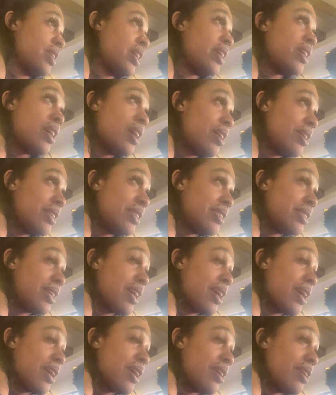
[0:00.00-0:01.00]
Can y'all at least
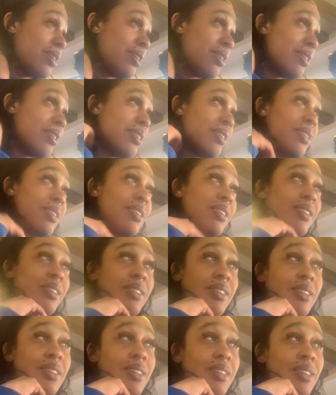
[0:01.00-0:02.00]
say hey?
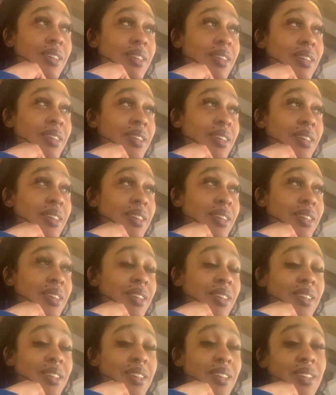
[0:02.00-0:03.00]
Yep.
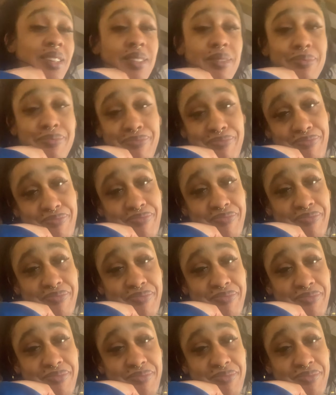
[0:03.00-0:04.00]
Hey,
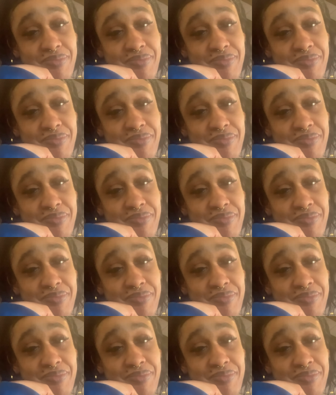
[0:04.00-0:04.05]
y'all.